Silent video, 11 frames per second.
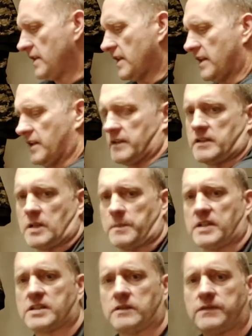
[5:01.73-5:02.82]
And I cut
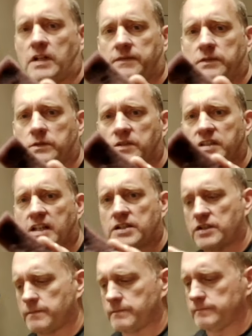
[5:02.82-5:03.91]
myself off a little
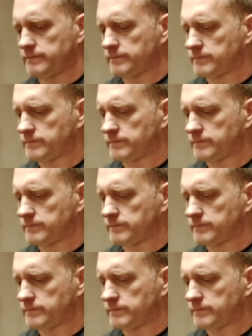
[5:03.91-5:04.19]
section